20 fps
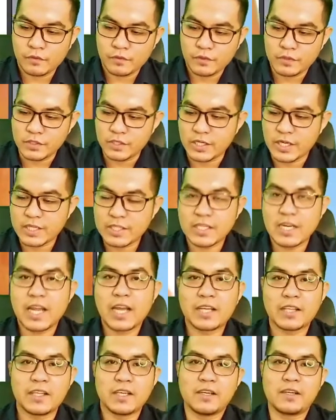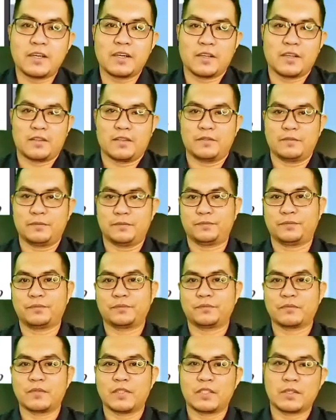just like the Earth.
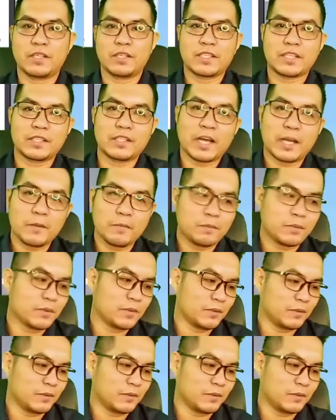So it's a dipole.